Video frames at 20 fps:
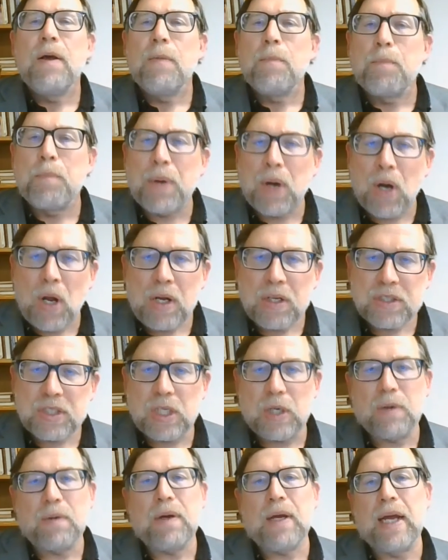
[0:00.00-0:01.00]
But
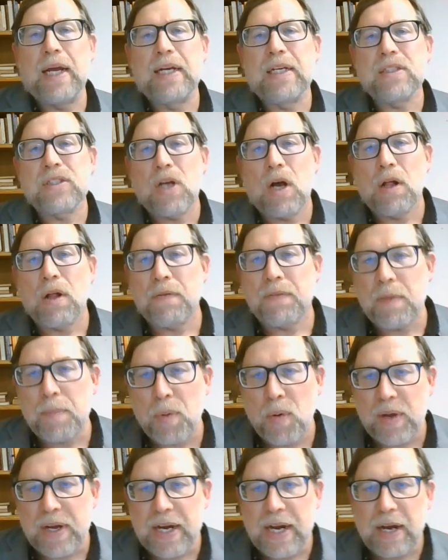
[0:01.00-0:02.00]
also, as all of you
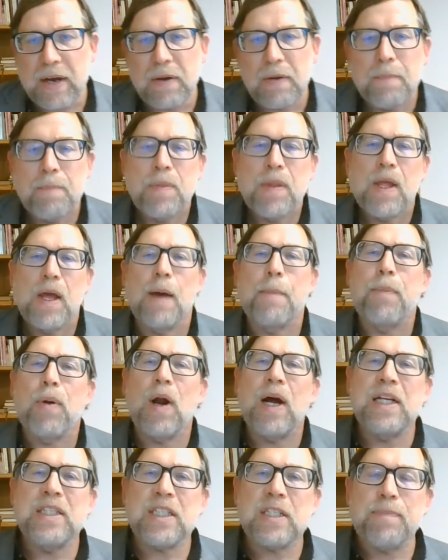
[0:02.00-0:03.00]
pointed out, a
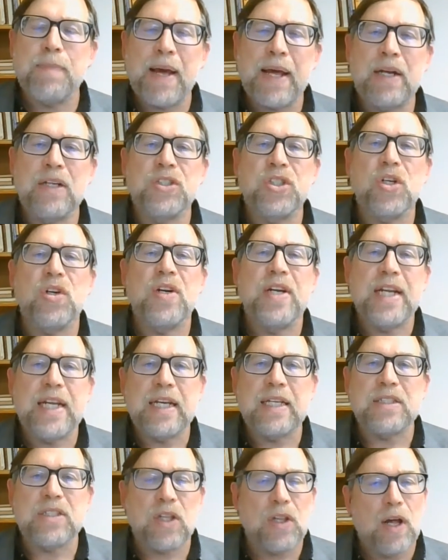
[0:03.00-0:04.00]
project manager
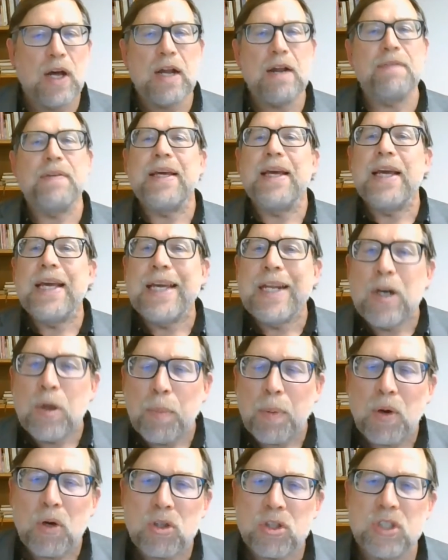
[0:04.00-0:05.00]
needs a lot of
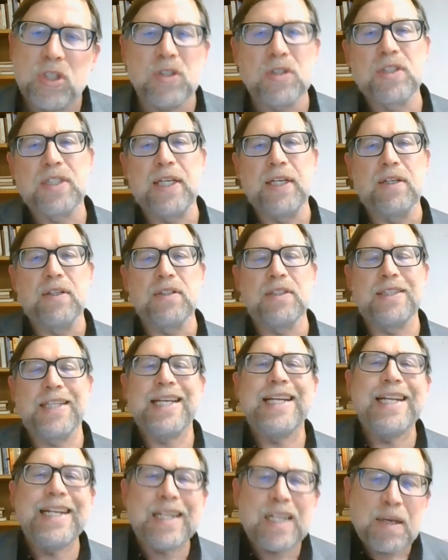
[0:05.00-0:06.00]
interpersonal skills. They
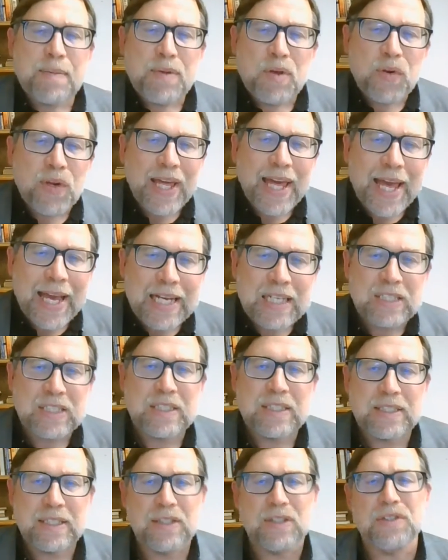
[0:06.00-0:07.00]
need communication
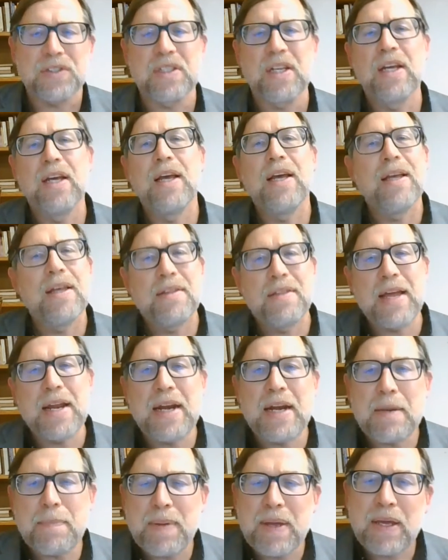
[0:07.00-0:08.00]
skills. They
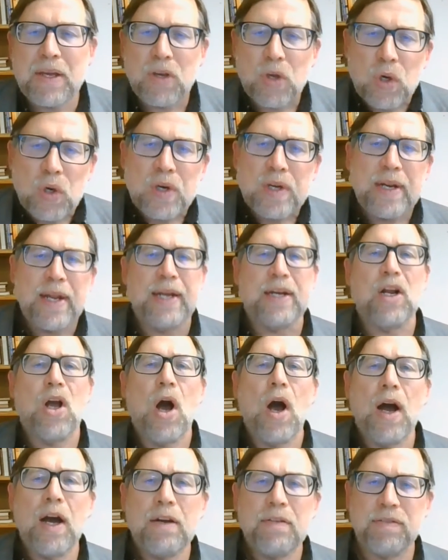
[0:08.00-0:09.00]
need to be good at
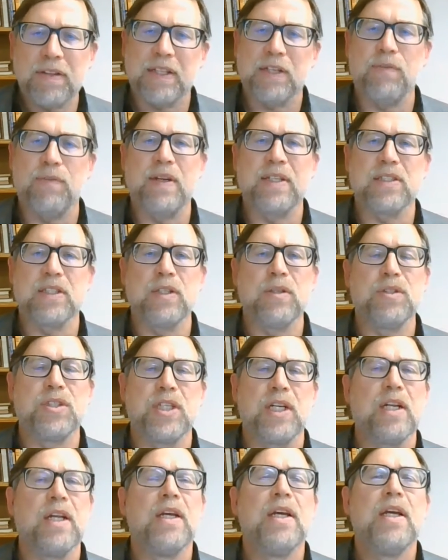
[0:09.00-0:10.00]
conflict resolution.